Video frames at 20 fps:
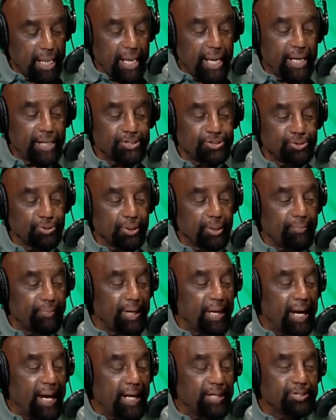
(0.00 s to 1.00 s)
And so let
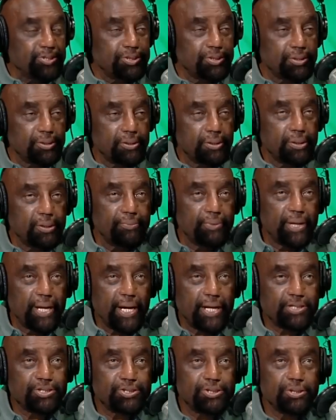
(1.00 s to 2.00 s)
me
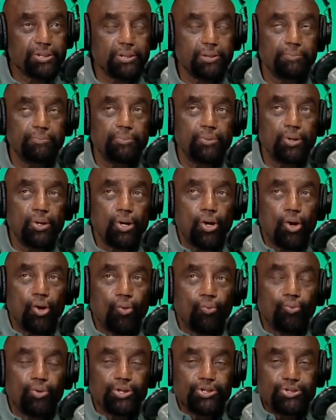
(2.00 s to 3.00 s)
ask Tim,
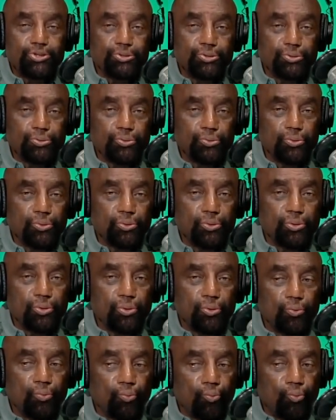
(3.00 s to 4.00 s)
would you
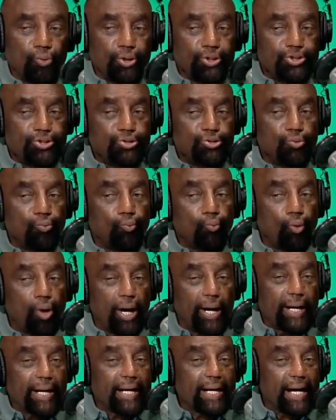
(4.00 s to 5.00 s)

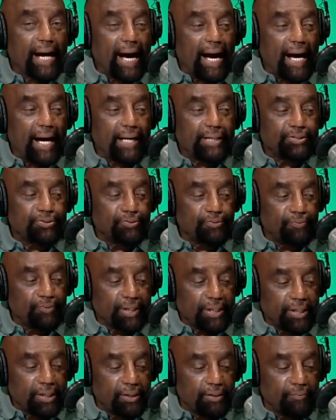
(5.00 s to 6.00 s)
want God to
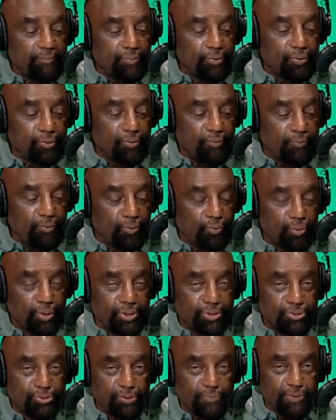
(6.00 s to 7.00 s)
forgive you for
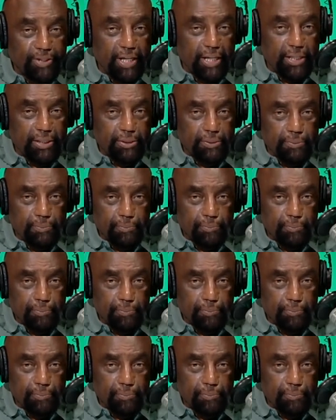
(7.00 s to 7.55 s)
what you have done?